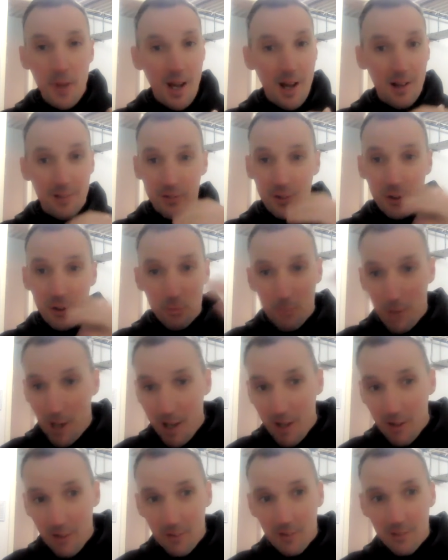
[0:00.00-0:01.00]
I'll
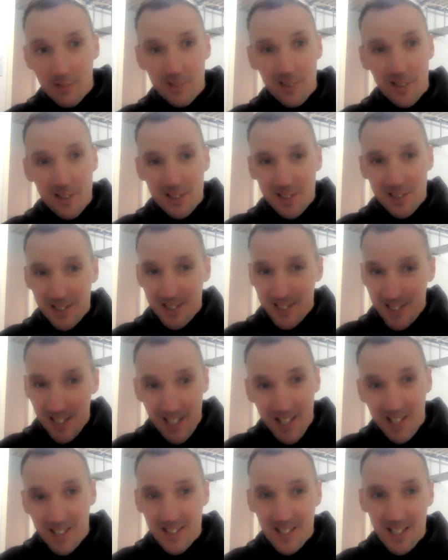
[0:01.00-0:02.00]
smile. As
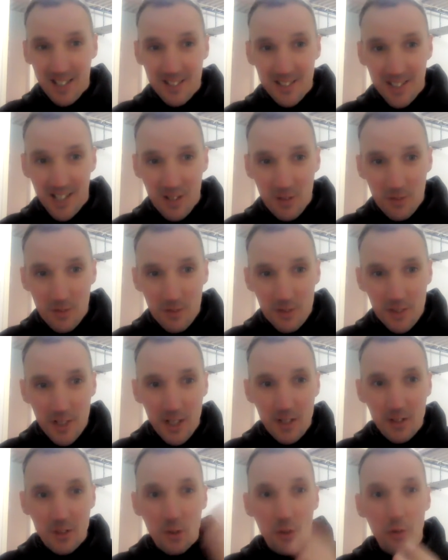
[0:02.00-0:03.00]
silly as that sounds,
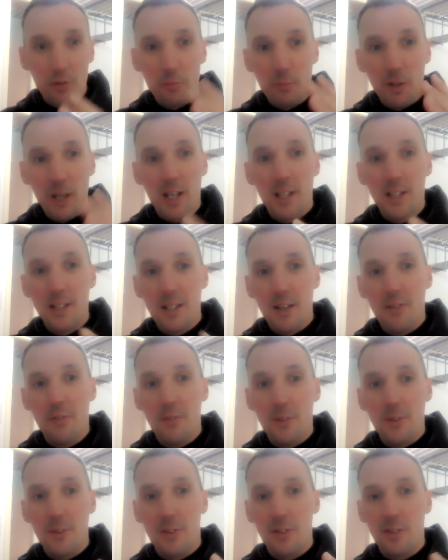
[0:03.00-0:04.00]
it does make a
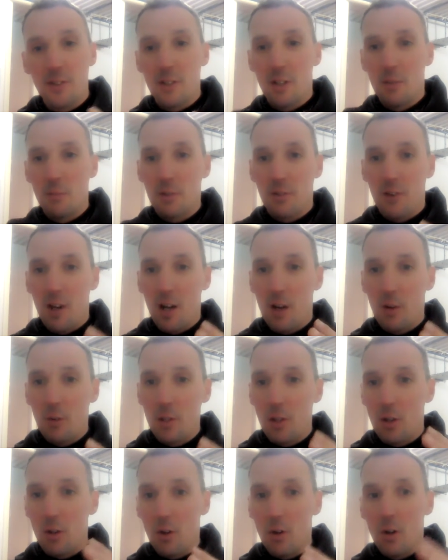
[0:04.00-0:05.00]
difference in terms of how
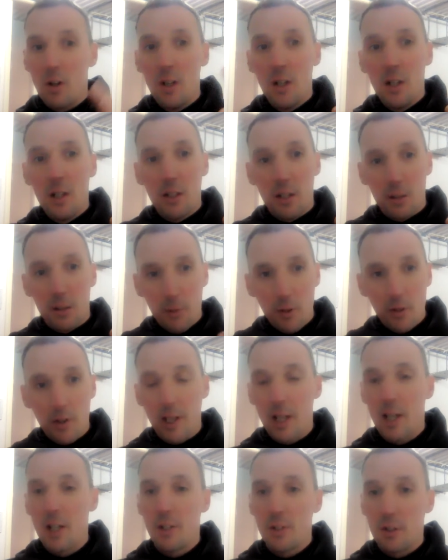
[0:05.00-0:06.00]
your
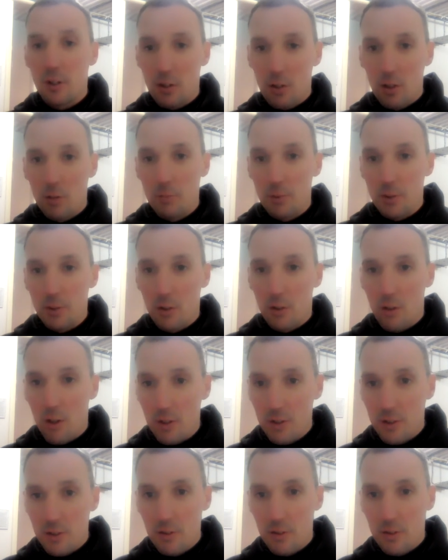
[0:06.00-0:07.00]
communication comes
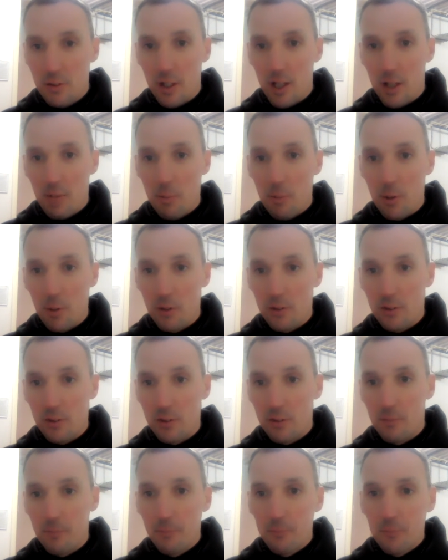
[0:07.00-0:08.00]
across to that
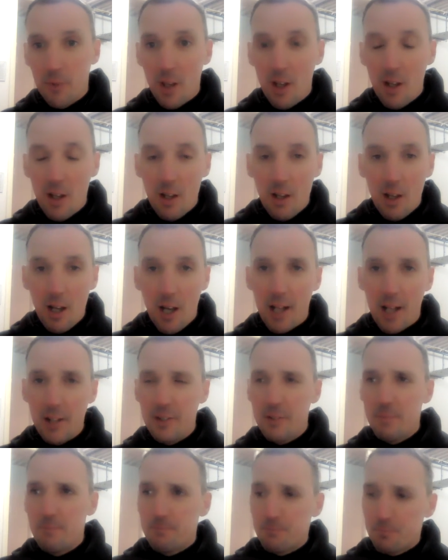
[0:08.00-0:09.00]
person.
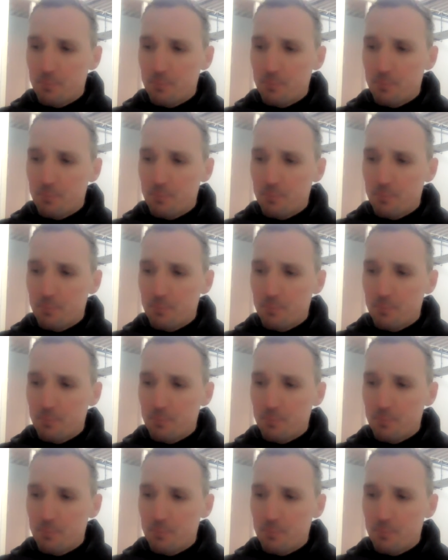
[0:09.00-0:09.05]
And